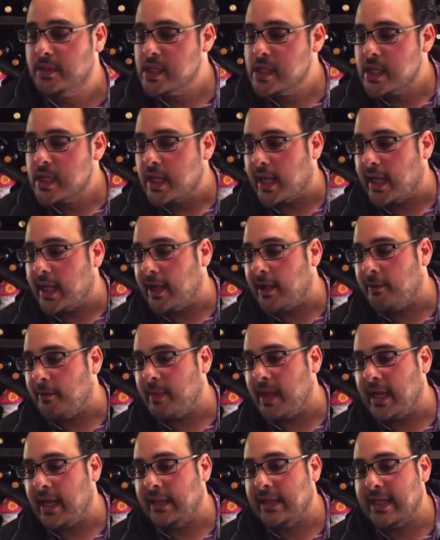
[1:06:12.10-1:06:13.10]
um,
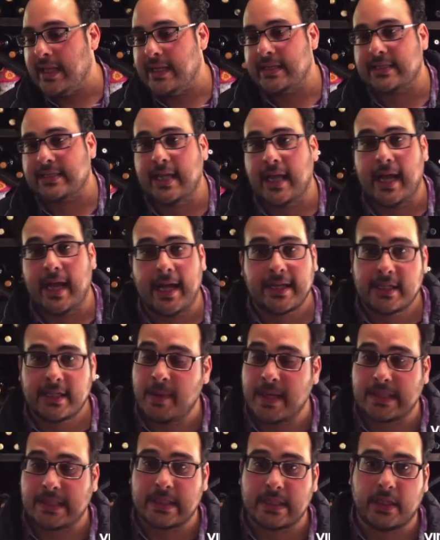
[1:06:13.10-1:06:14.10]
and they decide to
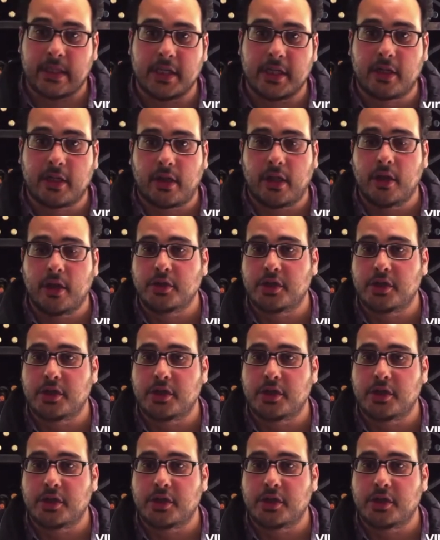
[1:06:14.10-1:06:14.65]
basically close